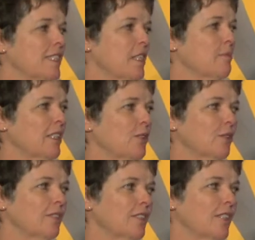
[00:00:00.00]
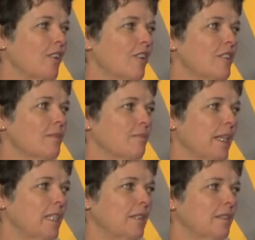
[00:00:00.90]
tell my students, there aren't
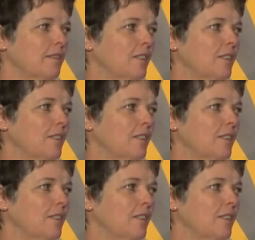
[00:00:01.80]
many